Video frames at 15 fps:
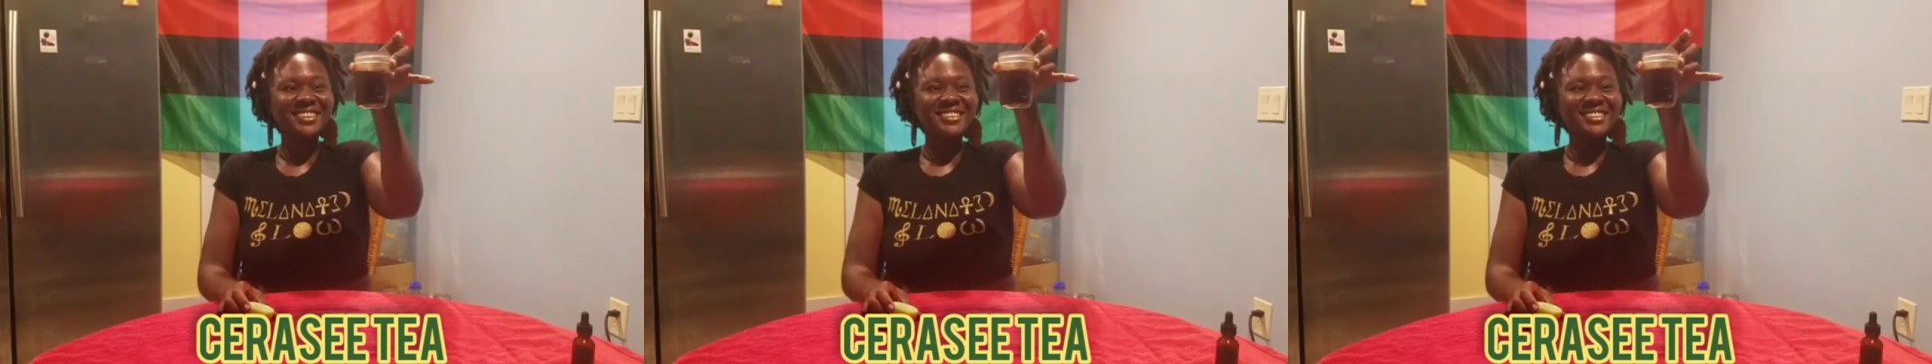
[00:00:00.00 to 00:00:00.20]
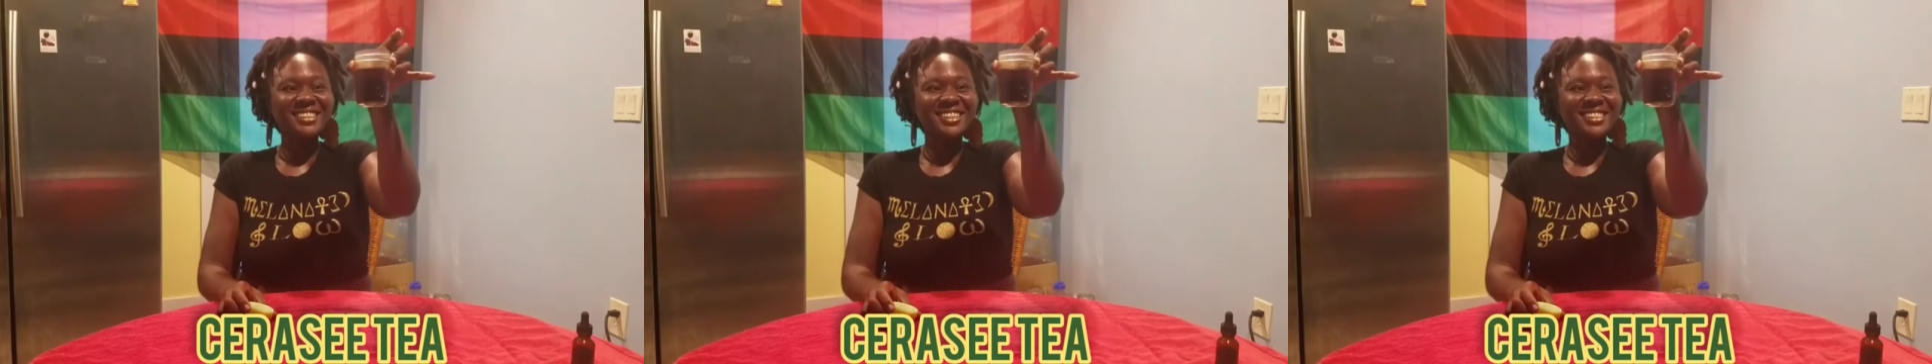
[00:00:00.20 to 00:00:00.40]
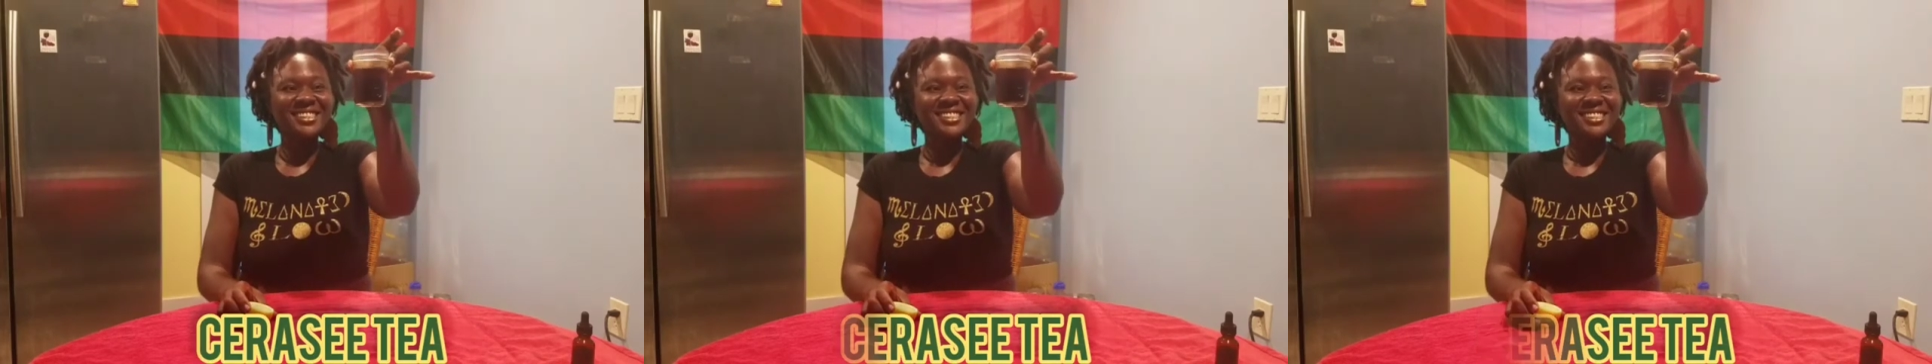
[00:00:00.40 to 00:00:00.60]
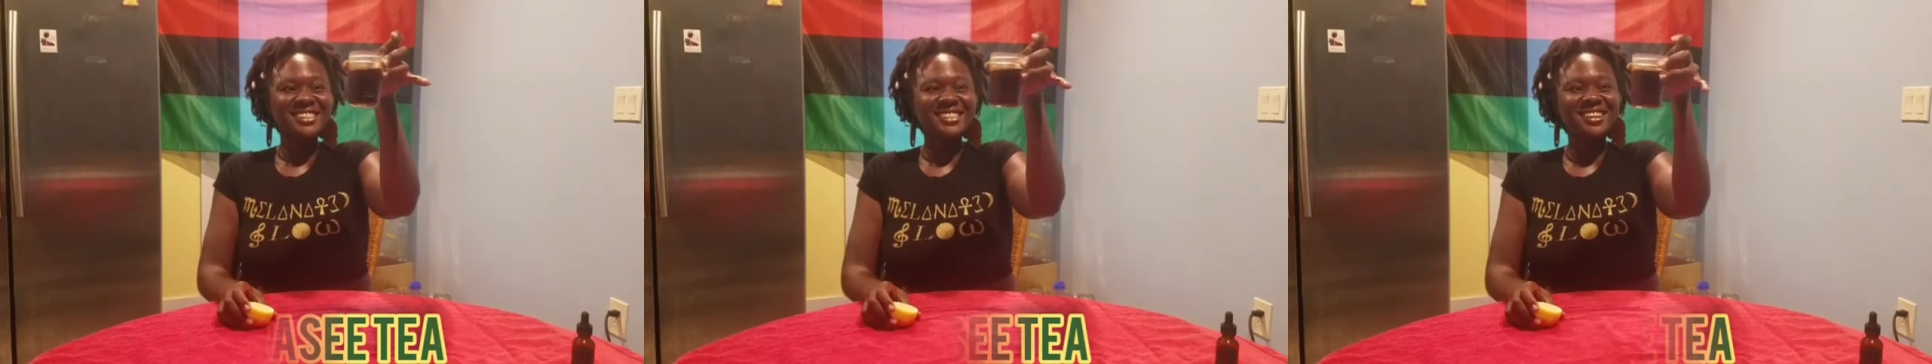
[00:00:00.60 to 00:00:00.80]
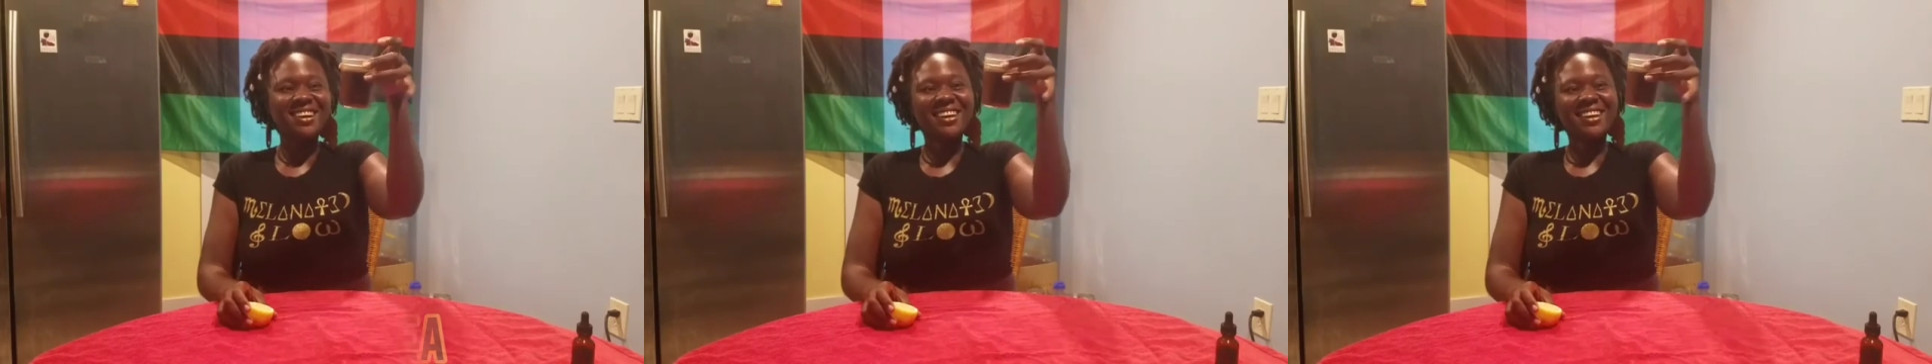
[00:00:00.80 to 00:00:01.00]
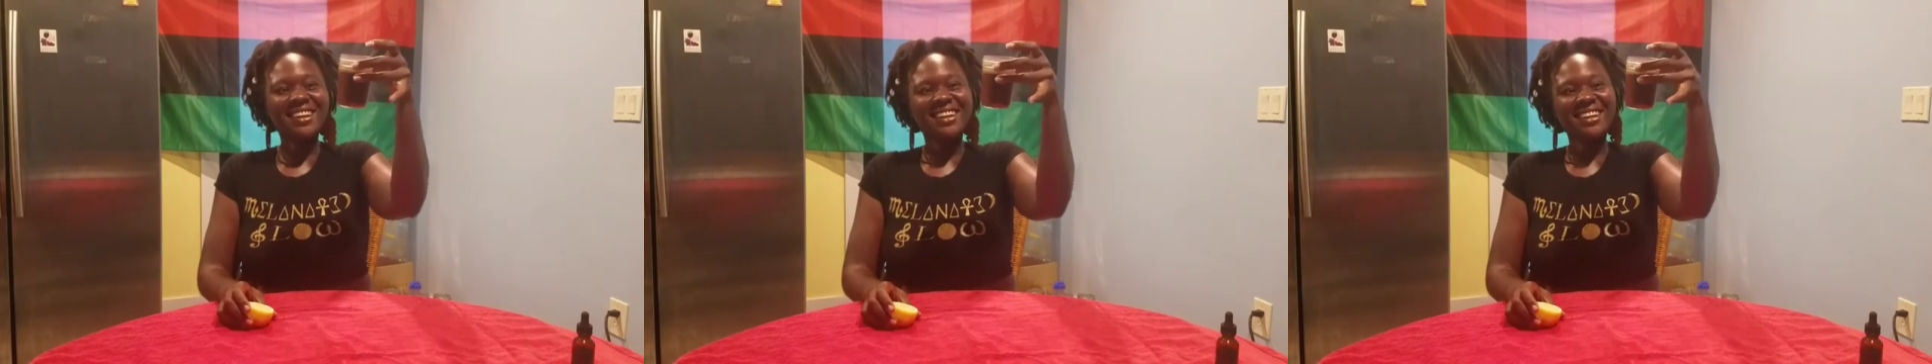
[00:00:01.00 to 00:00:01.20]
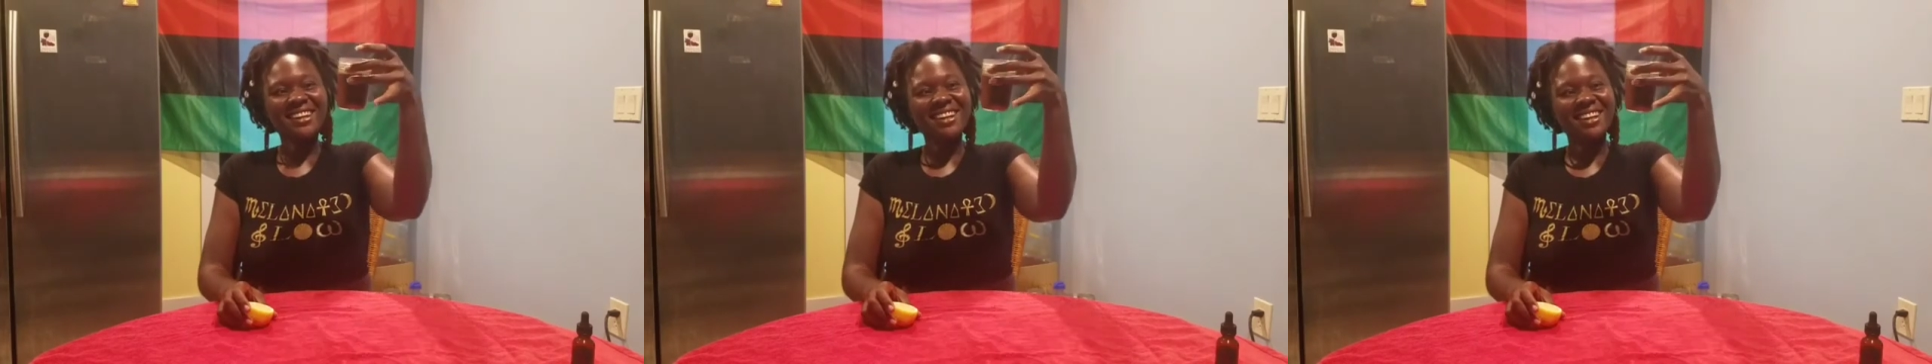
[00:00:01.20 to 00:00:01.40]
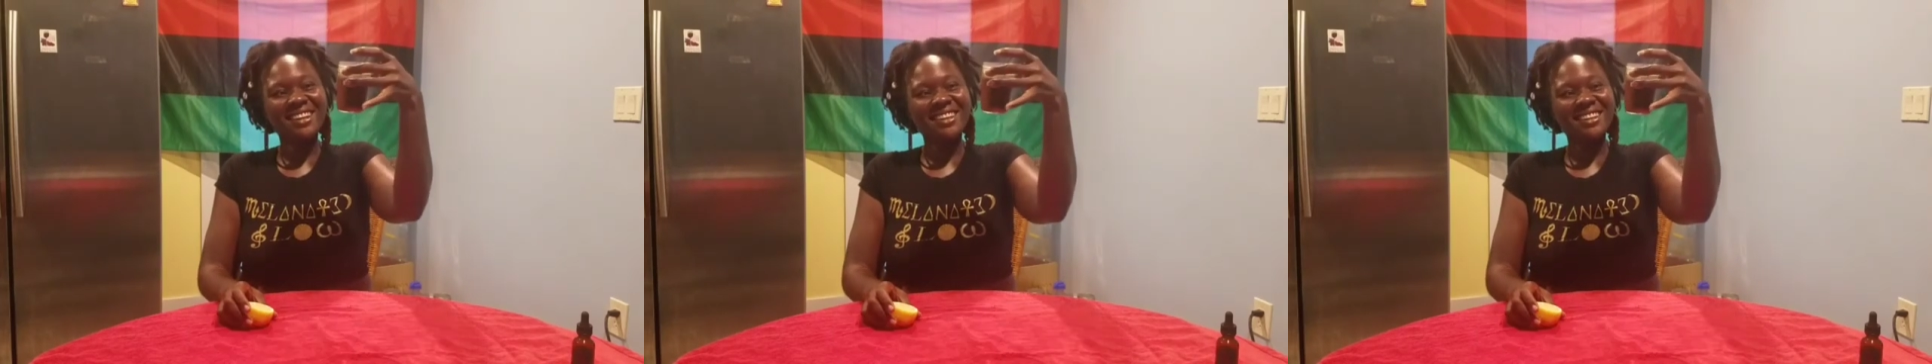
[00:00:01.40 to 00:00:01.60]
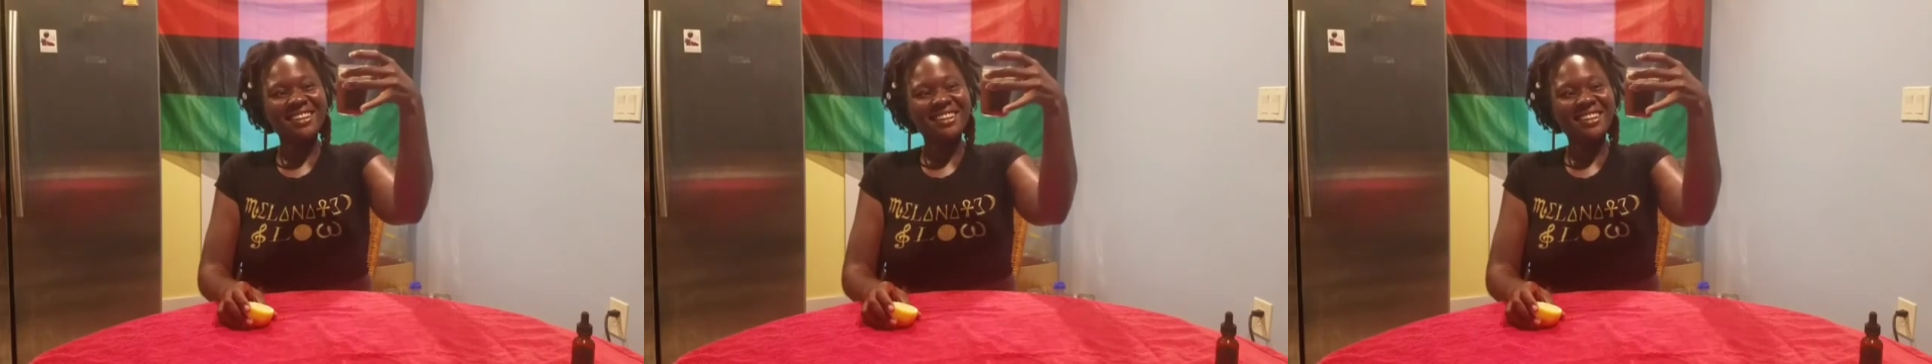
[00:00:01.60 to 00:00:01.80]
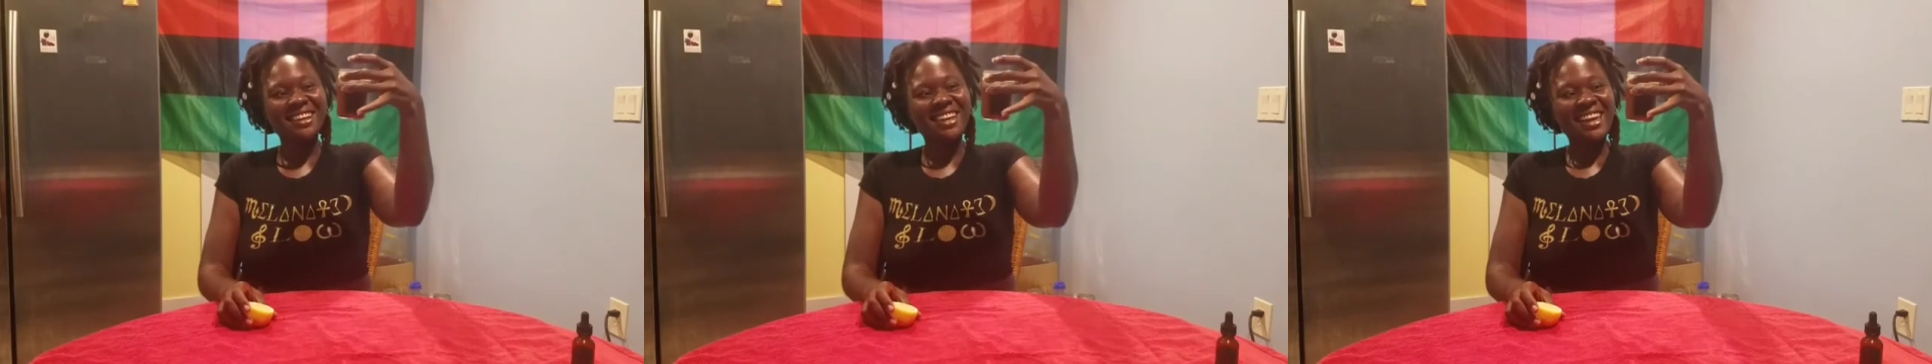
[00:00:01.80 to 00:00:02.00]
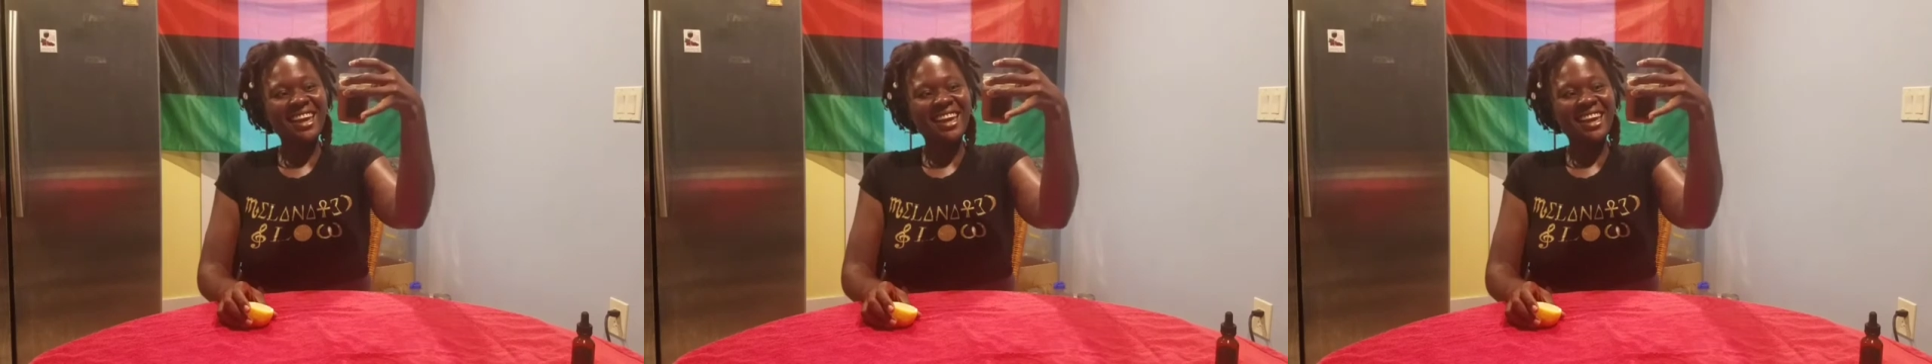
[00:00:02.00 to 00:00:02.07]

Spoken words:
This is in dark in color.